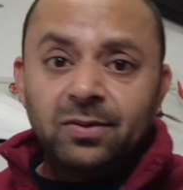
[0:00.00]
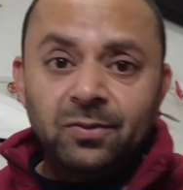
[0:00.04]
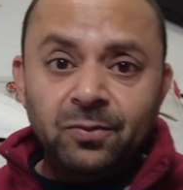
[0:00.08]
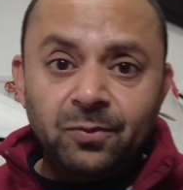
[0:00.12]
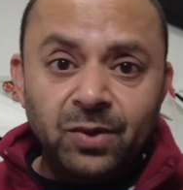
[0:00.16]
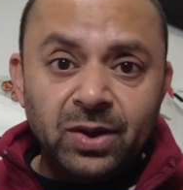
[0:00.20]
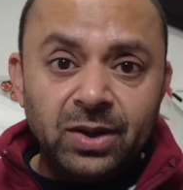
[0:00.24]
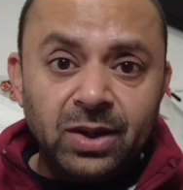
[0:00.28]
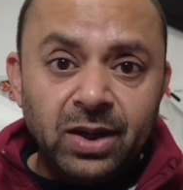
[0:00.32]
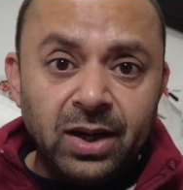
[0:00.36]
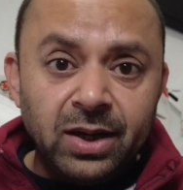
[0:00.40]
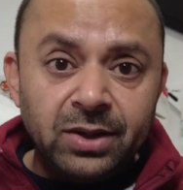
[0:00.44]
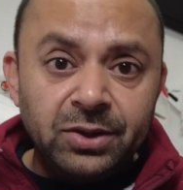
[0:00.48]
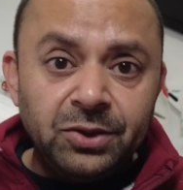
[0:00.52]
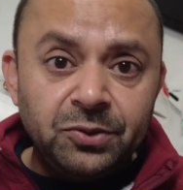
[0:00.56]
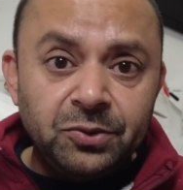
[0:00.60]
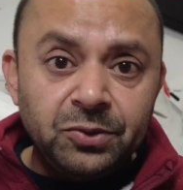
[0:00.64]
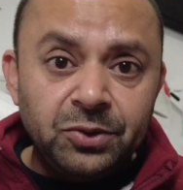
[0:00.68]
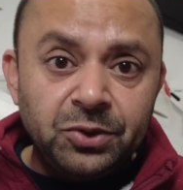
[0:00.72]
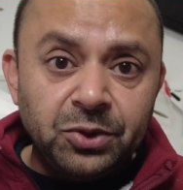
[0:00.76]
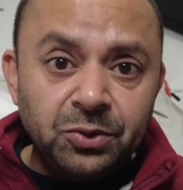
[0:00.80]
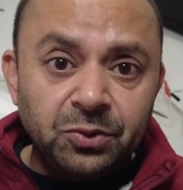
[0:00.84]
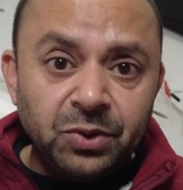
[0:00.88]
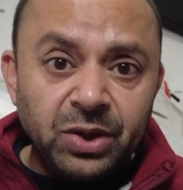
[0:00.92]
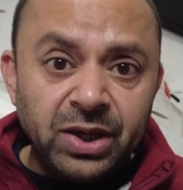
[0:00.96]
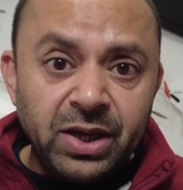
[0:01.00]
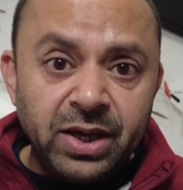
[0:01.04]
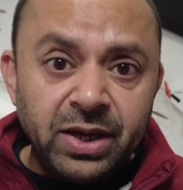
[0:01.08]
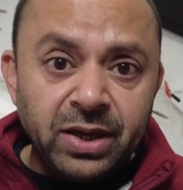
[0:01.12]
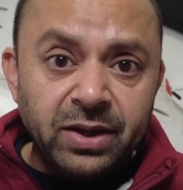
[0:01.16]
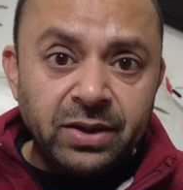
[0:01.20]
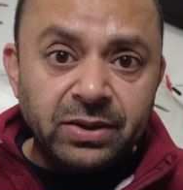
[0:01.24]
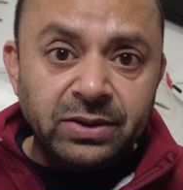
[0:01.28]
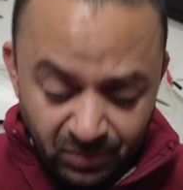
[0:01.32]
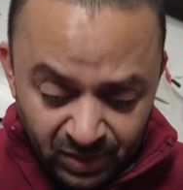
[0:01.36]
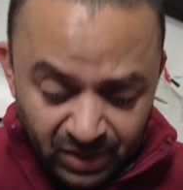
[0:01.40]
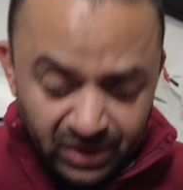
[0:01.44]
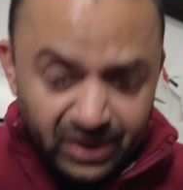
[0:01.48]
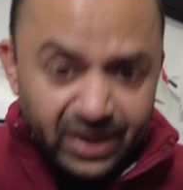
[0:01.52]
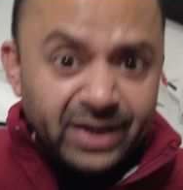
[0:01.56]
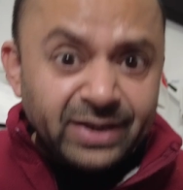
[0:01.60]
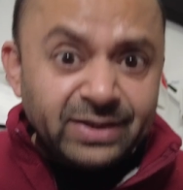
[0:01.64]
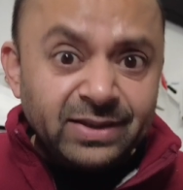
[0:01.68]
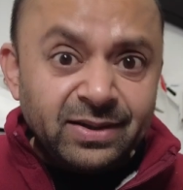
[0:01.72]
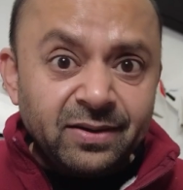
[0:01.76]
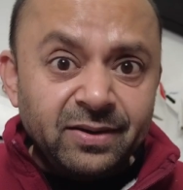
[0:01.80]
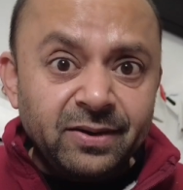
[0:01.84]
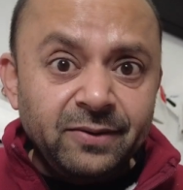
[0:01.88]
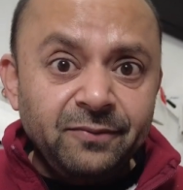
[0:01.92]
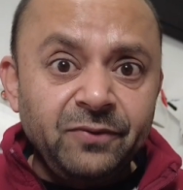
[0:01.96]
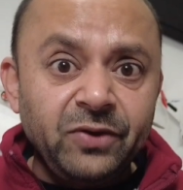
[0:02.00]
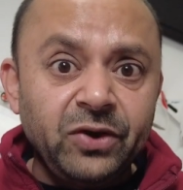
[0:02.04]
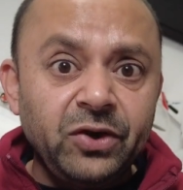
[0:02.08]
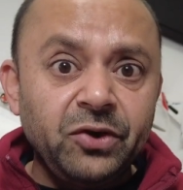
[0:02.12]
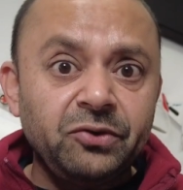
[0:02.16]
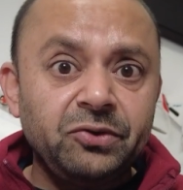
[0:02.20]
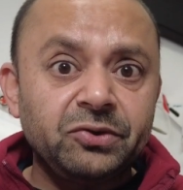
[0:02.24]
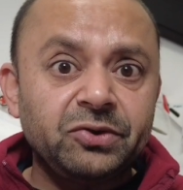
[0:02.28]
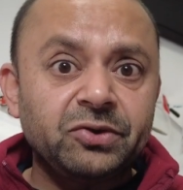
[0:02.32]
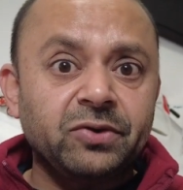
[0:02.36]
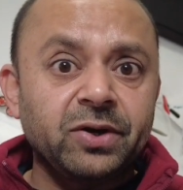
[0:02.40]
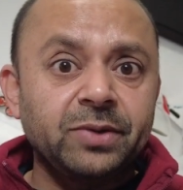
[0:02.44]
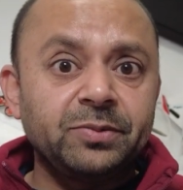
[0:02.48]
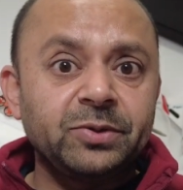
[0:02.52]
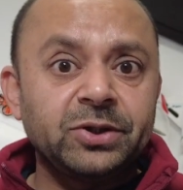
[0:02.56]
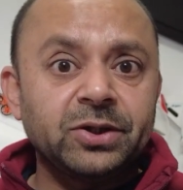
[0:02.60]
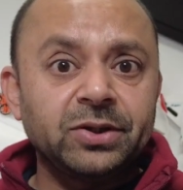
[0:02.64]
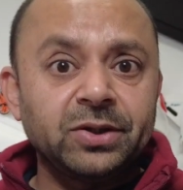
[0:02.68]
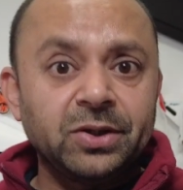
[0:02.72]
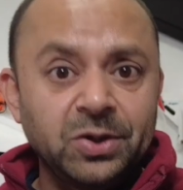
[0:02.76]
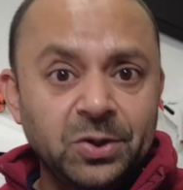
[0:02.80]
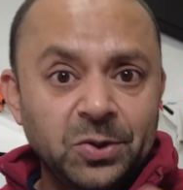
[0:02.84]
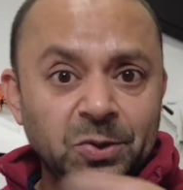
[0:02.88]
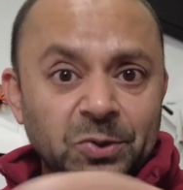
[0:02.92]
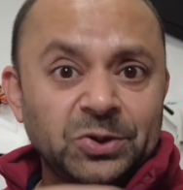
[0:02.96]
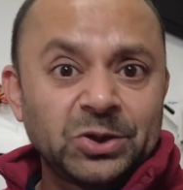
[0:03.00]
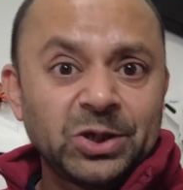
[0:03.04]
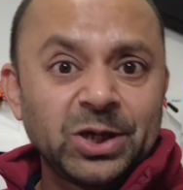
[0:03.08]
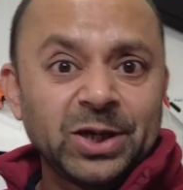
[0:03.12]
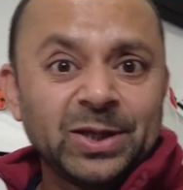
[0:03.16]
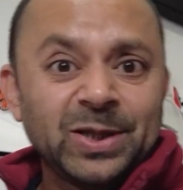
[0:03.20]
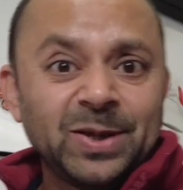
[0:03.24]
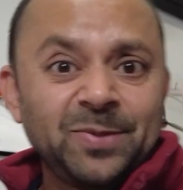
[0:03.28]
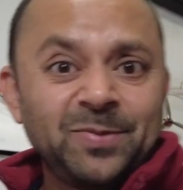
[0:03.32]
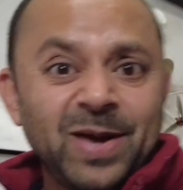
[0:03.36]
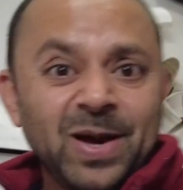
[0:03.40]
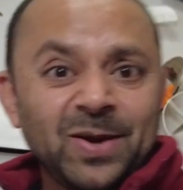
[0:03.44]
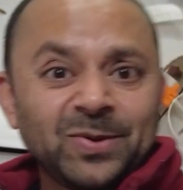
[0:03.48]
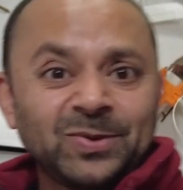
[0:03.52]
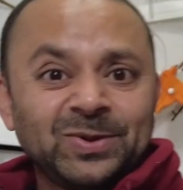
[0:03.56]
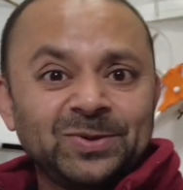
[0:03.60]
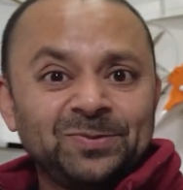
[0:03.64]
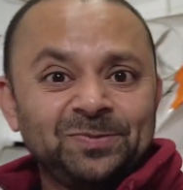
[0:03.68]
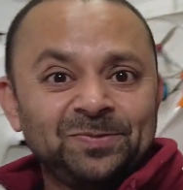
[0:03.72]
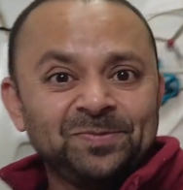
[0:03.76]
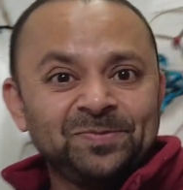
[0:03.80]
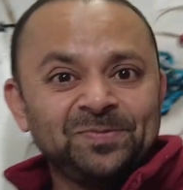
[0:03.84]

What are you doing here? Links are in video description. Go check them out.